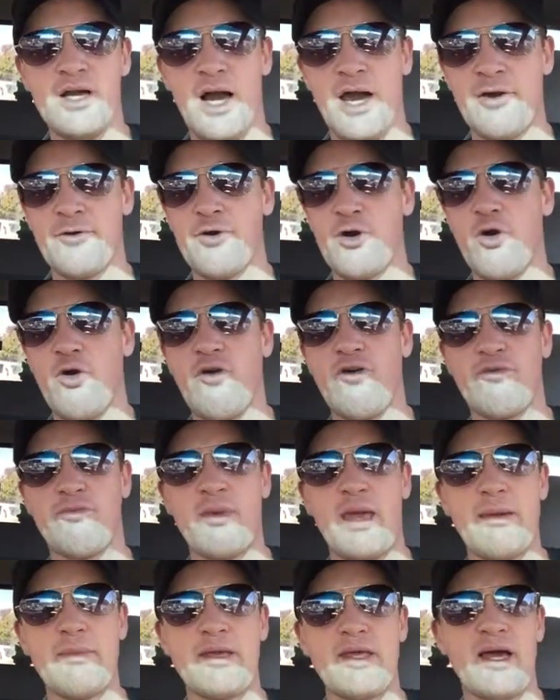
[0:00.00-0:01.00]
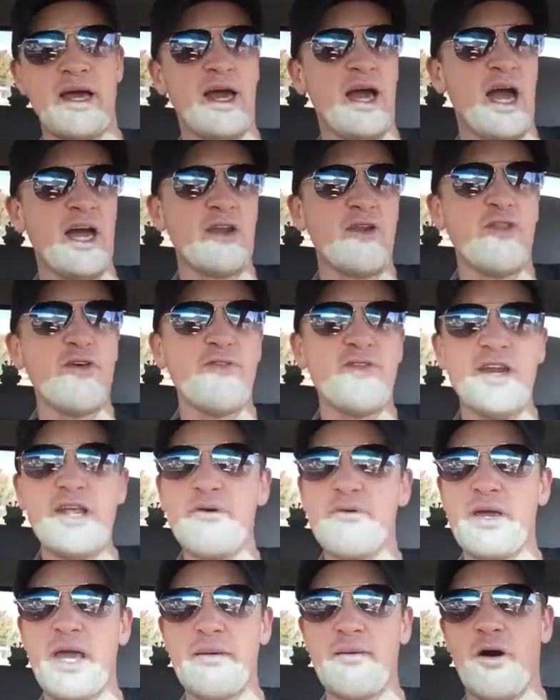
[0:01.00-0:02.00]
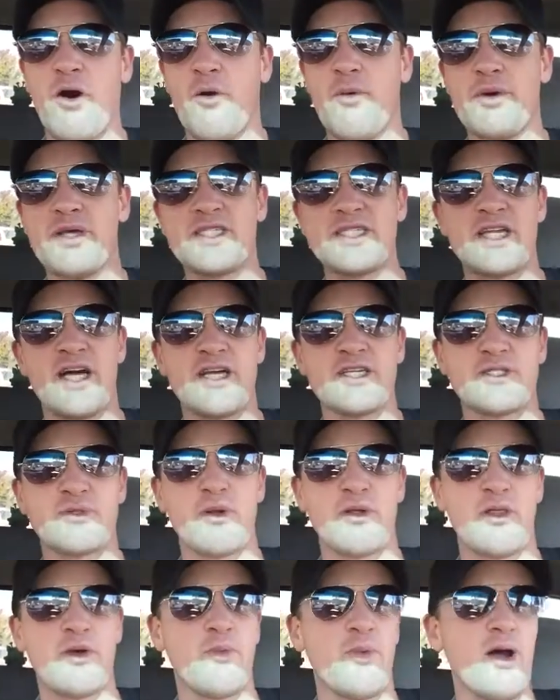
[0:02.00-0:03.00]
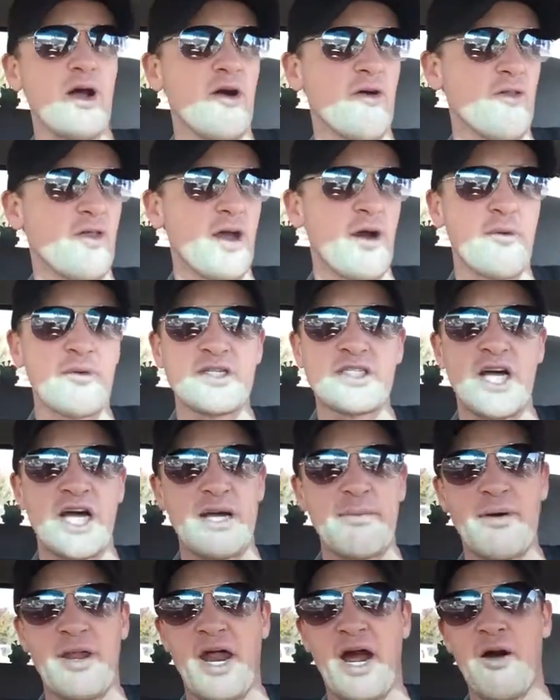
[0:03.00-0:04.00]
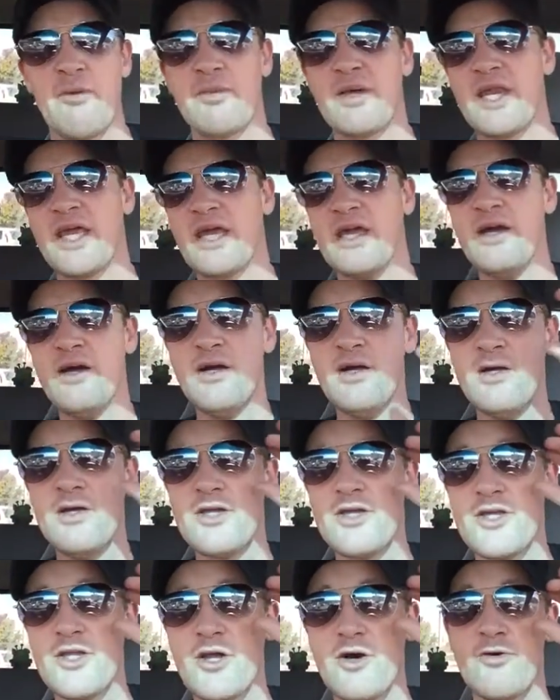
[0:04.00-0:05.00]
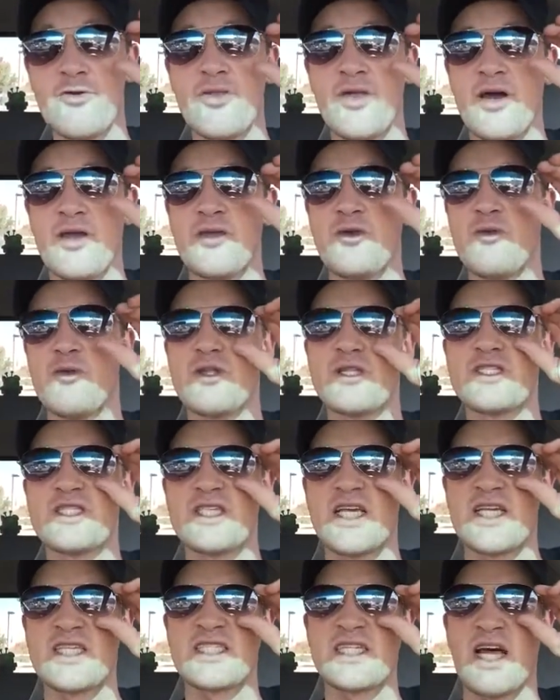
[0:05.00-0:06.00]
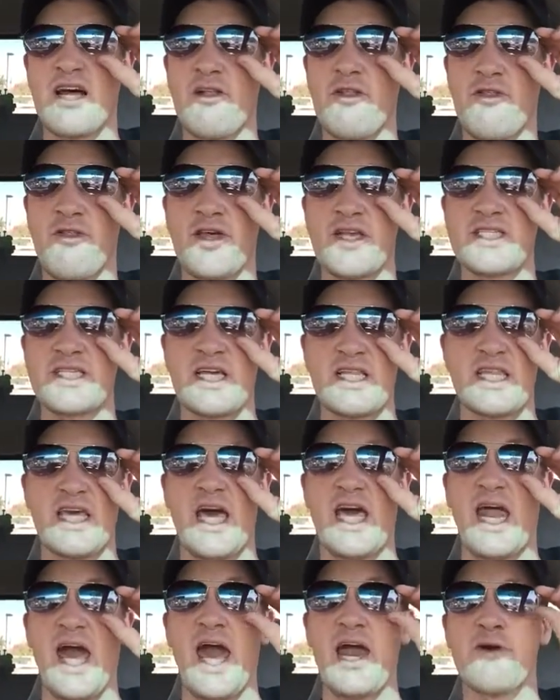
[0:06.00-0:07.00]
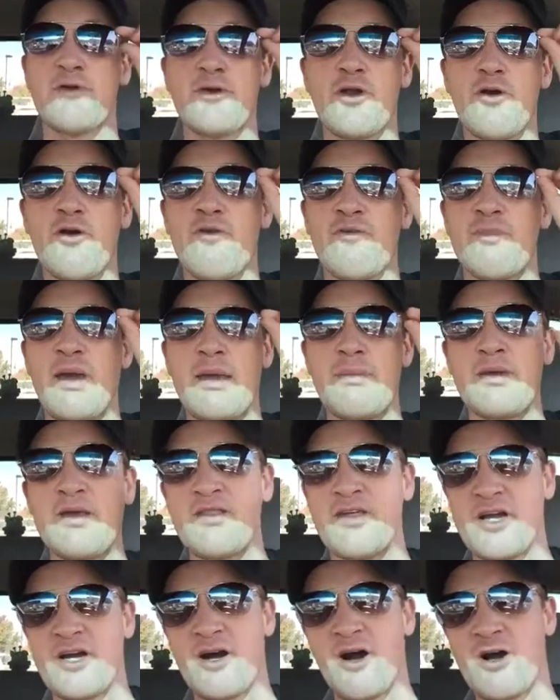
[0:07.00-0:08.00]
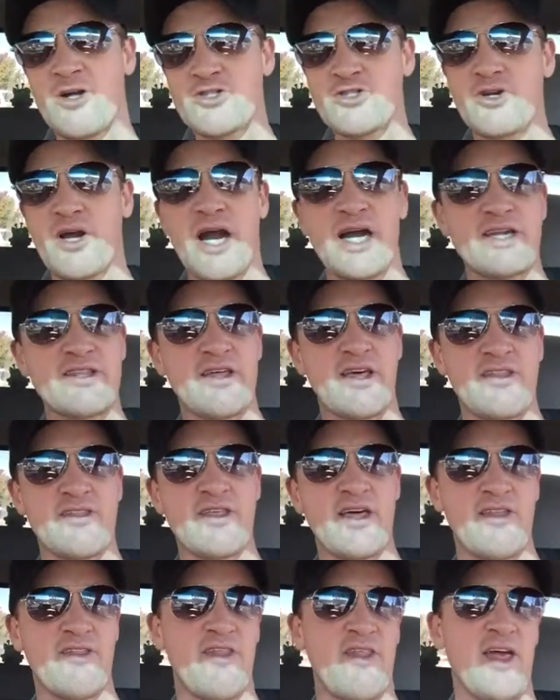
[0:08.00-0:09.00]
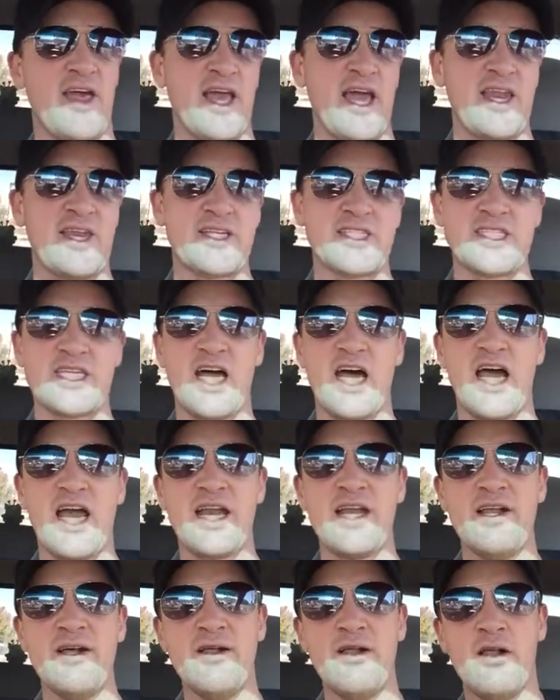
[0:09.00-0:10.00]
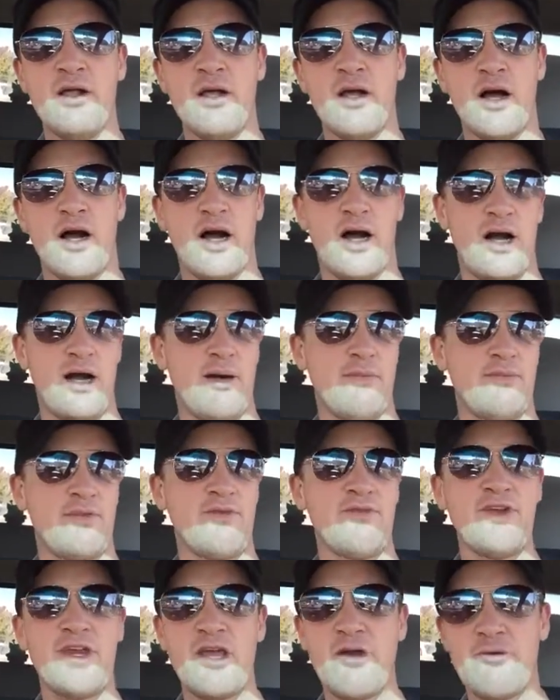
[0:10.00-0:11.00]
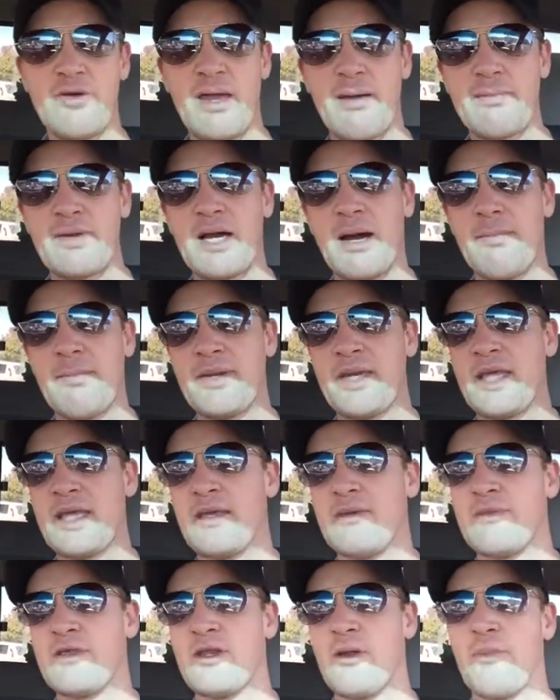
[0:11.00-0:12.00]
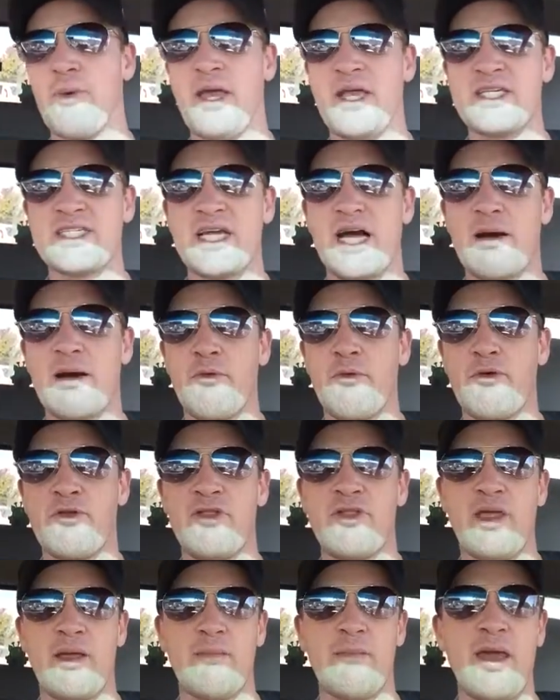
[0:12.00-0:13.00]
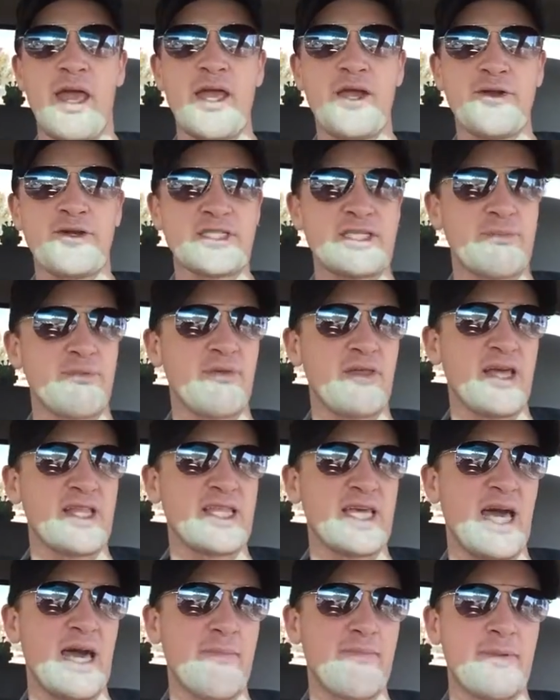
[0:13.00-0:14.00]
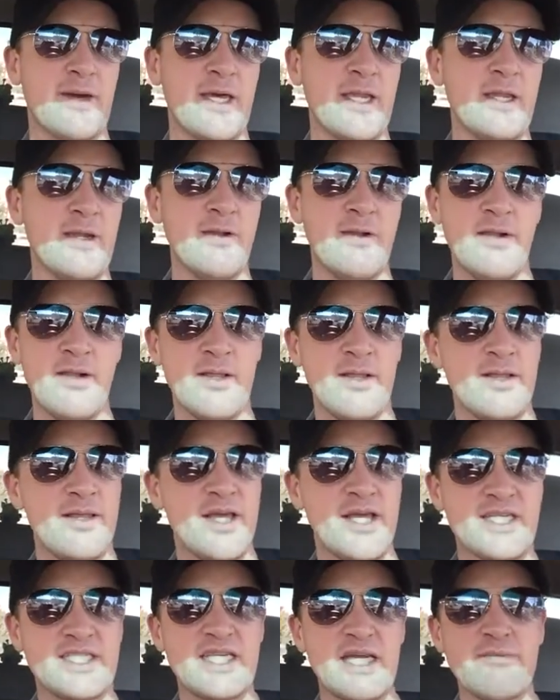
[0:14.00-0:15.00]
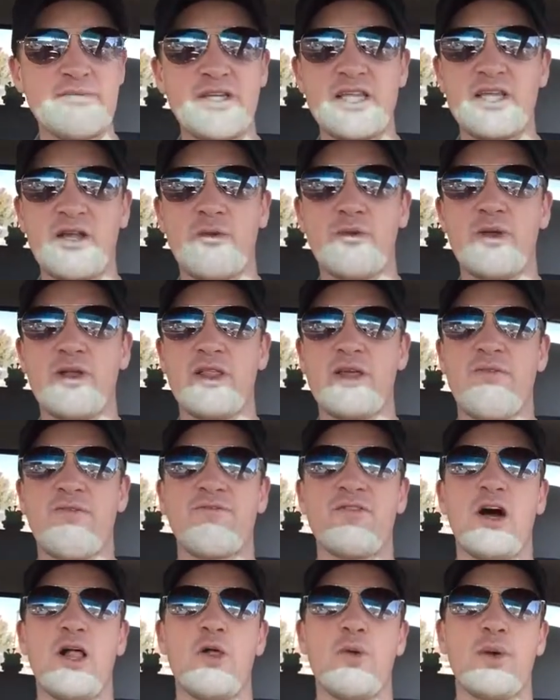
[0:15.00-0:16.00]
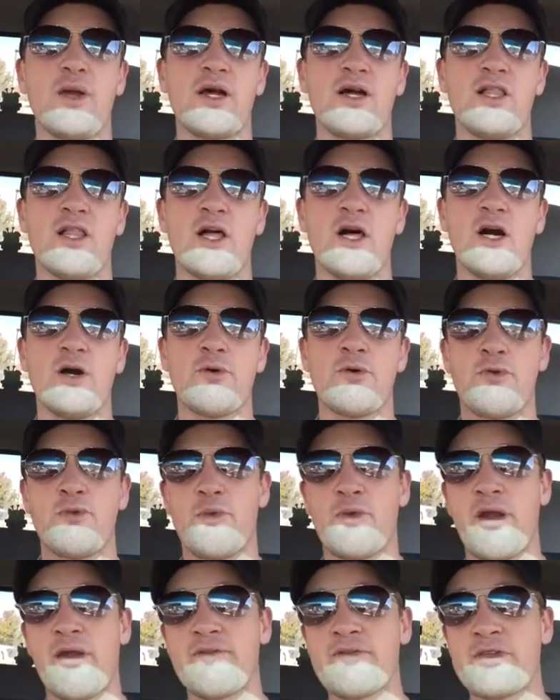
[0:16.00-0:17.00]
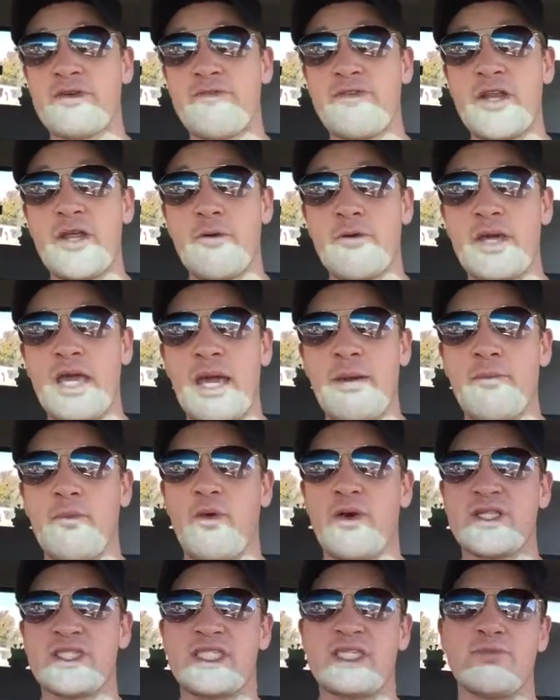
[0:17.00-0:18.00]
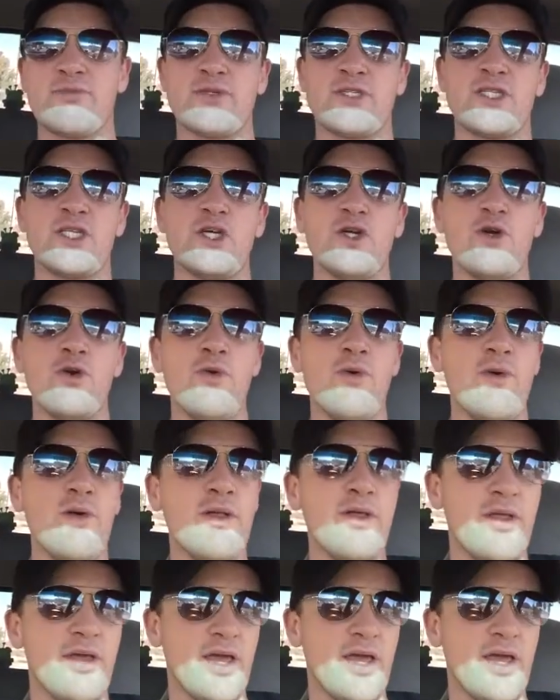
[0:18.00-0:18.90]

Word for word: I don't know if maybe I know the video game always does really well. They always talk about how many you know the units they sell and things like that. I don't know if maybe the contract that that they had to sign, um, the video game company you know pays more than they make or something like that. But it seems like they're really following along with whatever the video game wants them to do.